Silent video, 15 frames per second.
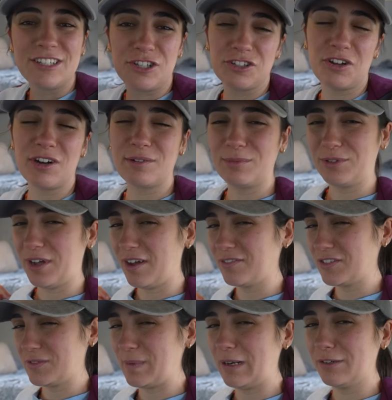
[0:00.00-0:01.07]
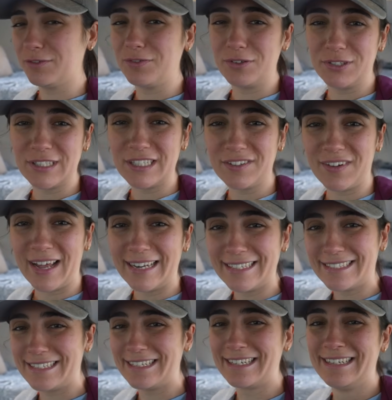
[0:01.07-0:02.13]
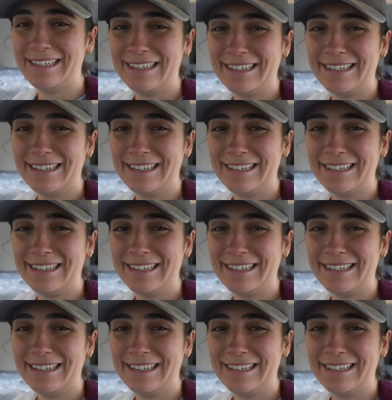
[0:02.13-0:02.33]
It's just horrible to have the smell of food in the van, isn't it?